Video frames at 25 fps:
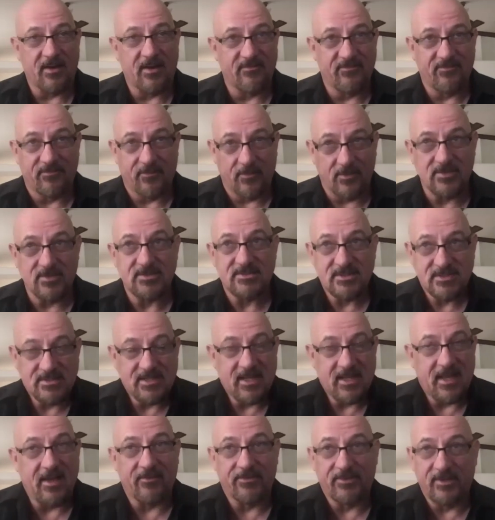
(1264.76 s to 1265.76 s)
folks
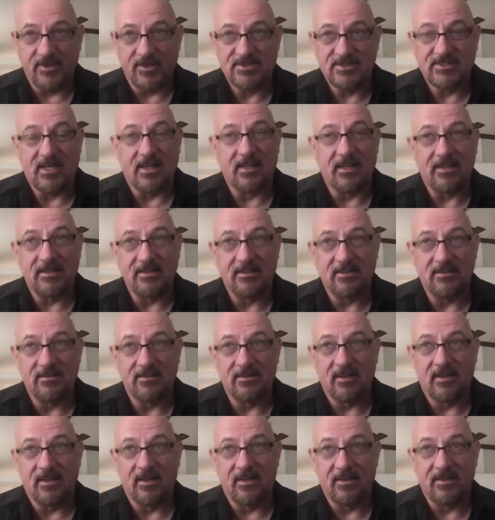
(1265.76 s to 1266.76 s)
out there selling
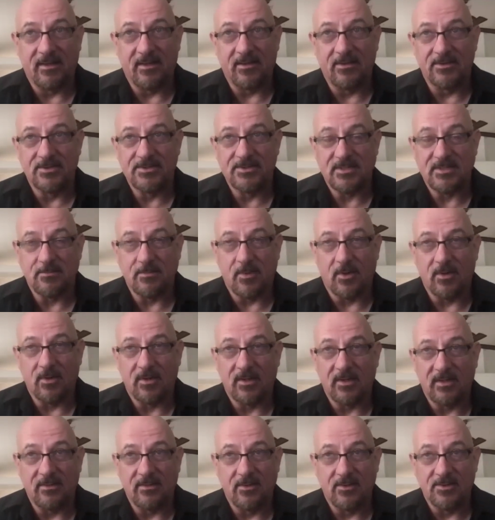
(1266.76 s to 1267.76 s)
those and
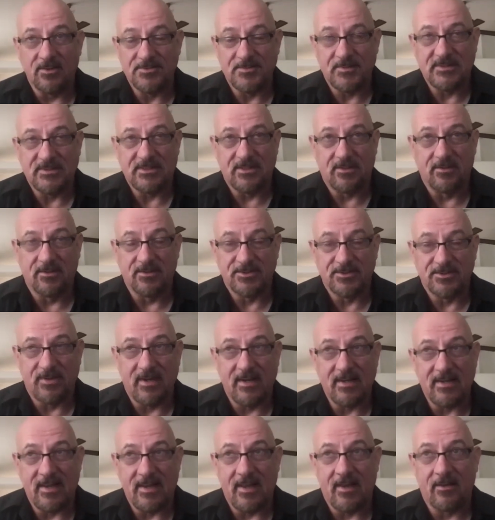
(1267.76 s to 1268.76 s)
marketing those materials
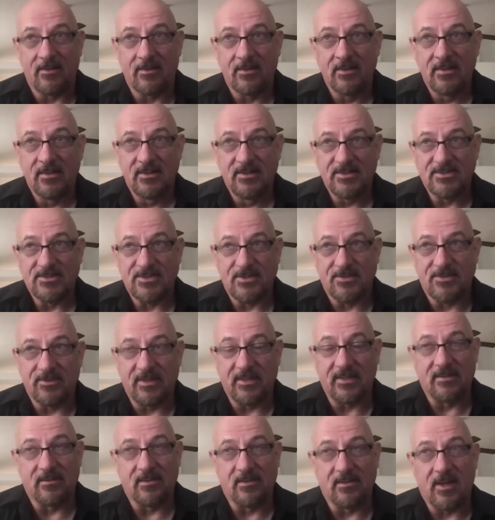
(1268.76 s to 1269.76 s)
right now. So they're
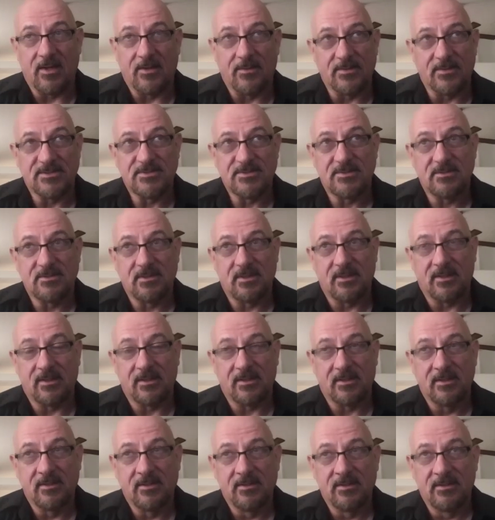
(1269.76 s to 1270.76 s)
getting a lot
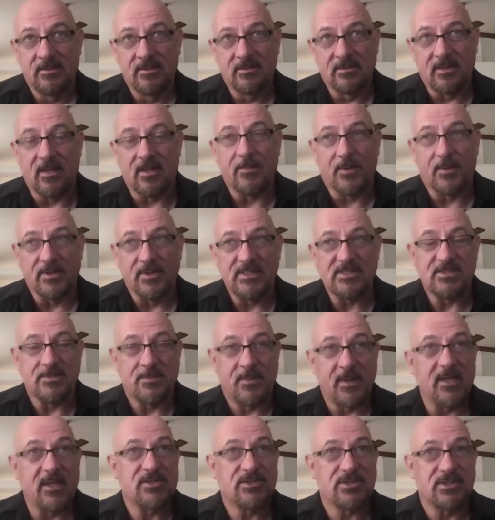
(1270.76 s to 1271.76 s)
of
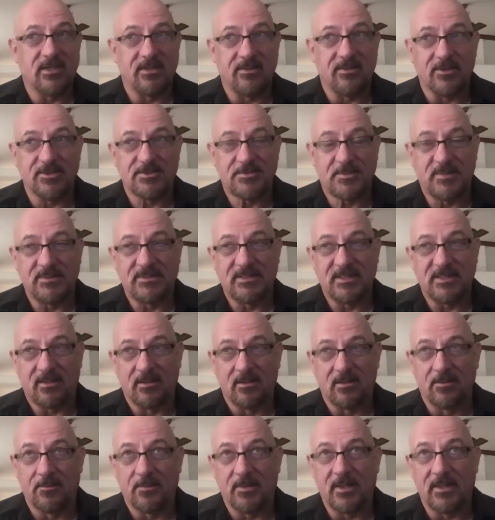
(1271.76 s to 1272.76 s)
participation in those
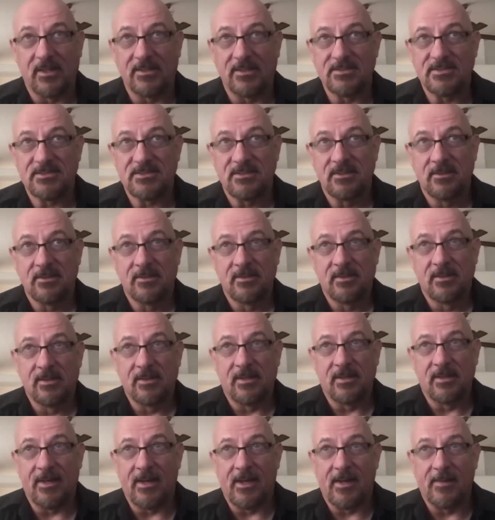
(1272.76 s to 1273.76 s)
particular bids.
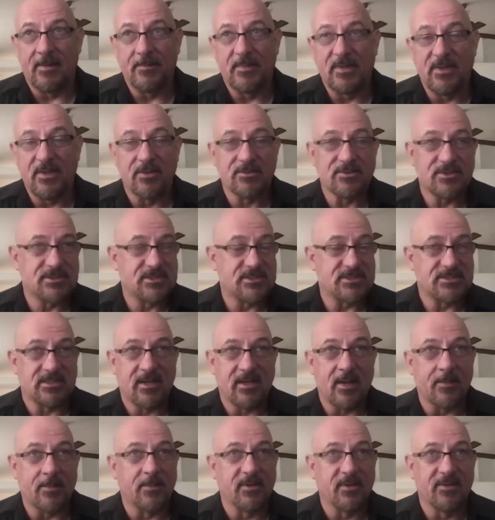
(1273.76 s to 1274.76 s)
But those are just a
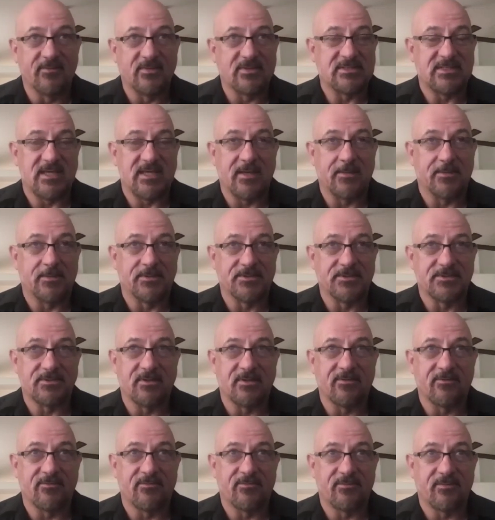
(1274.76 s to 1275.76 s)
couple of examples
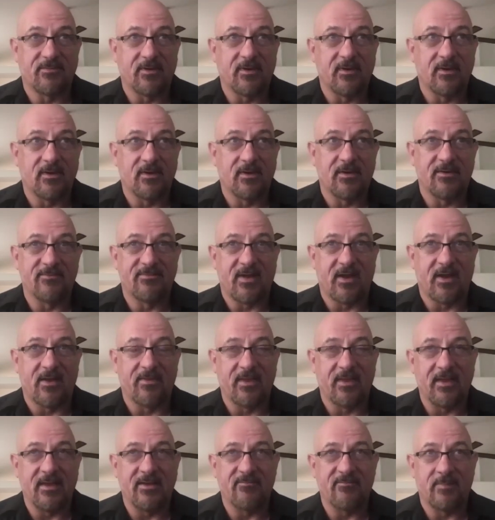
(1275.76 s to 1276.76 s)
of how
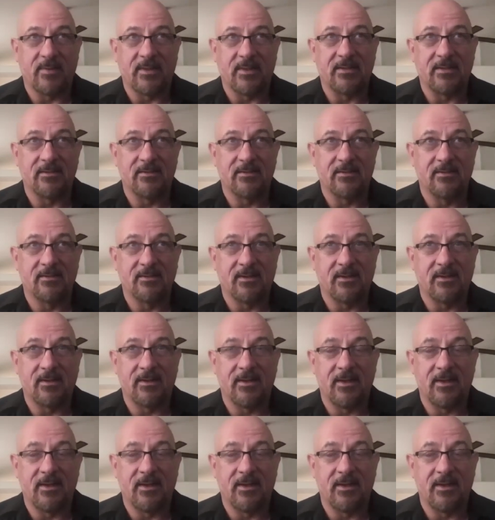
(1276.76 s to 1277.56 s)
they have been impacted.